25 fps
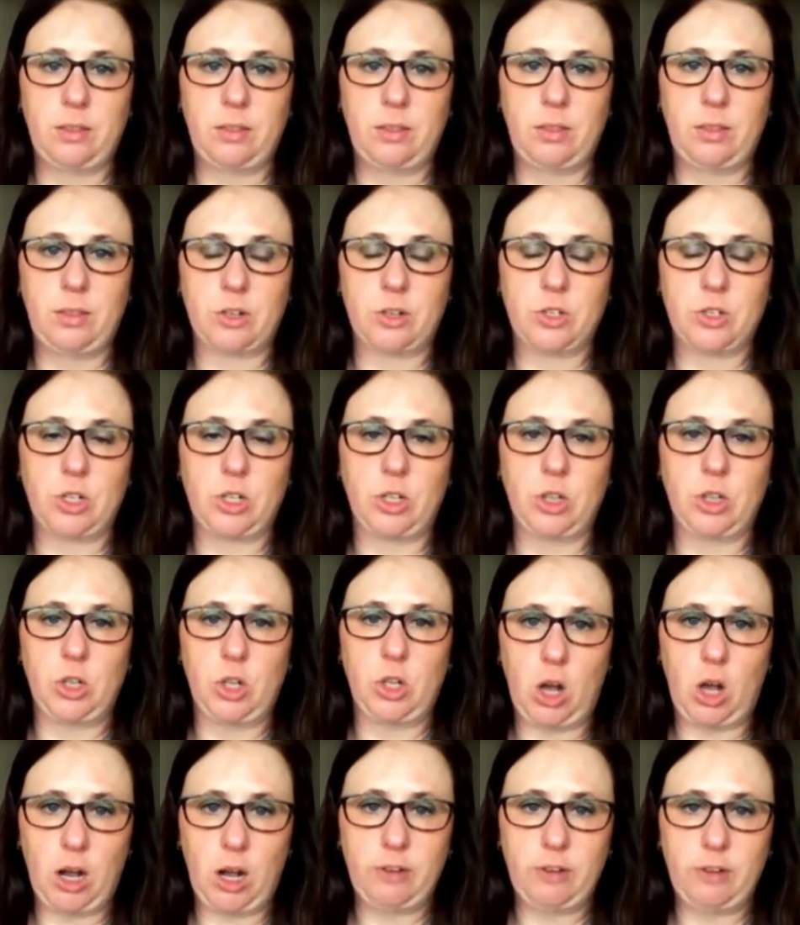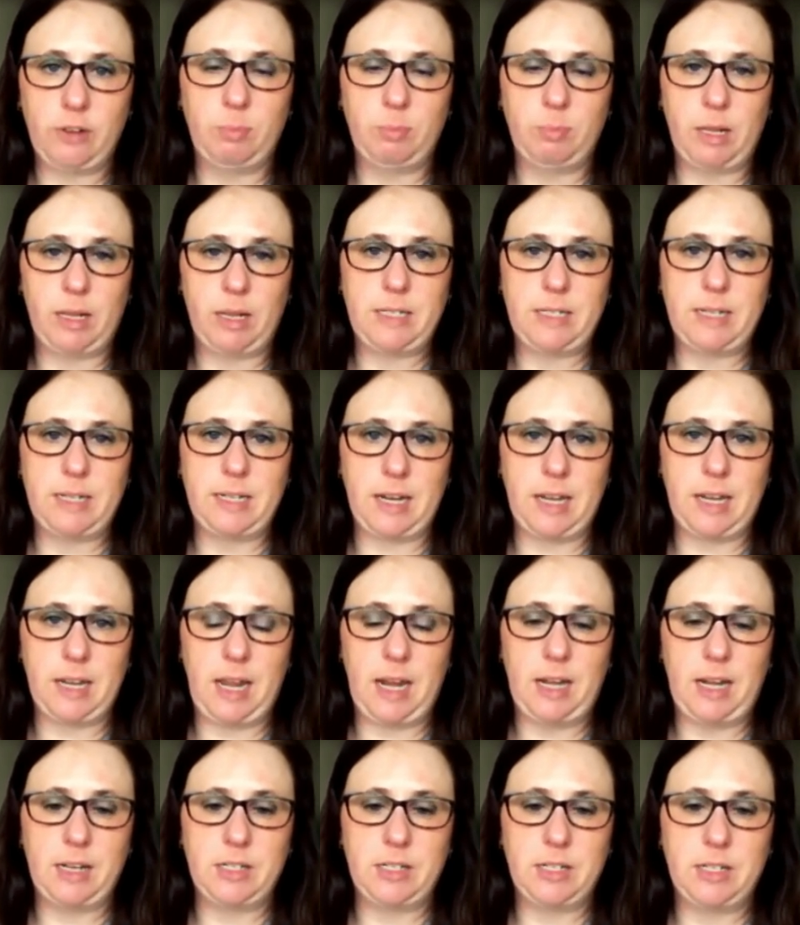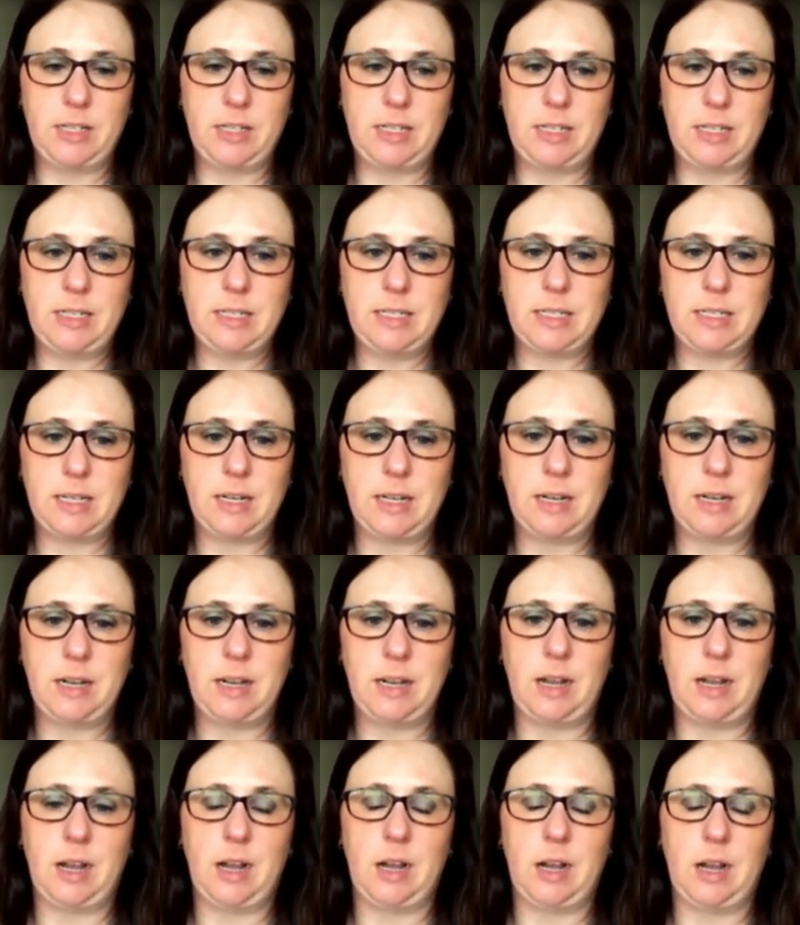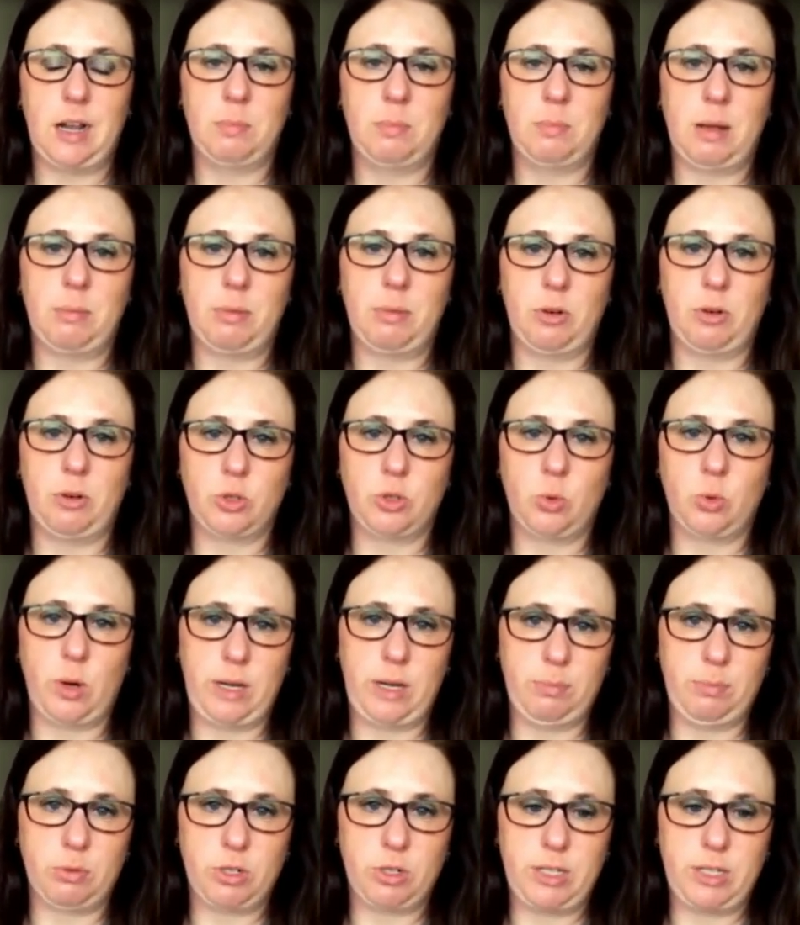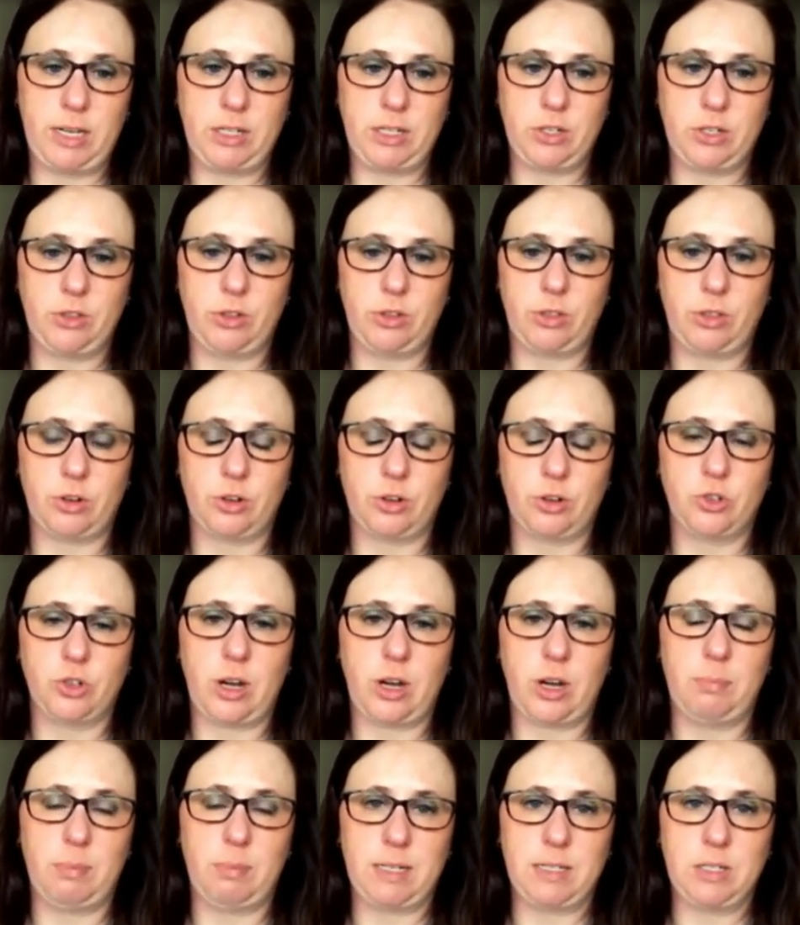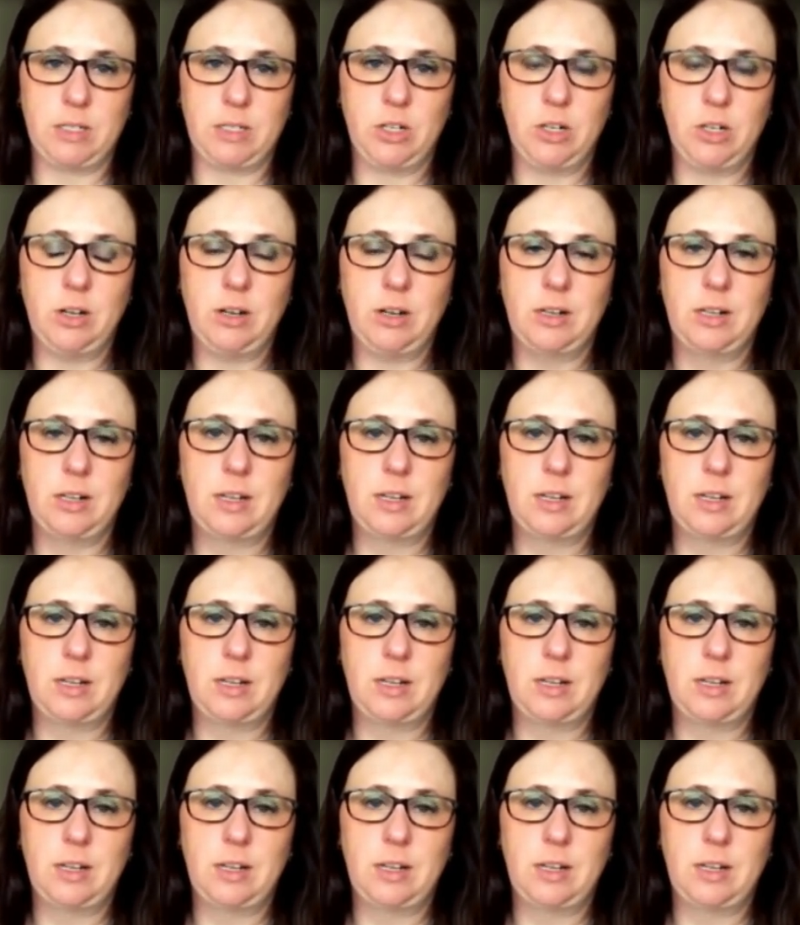There's a lot of blood dedicated to this, about 20% in the 3rd trimester.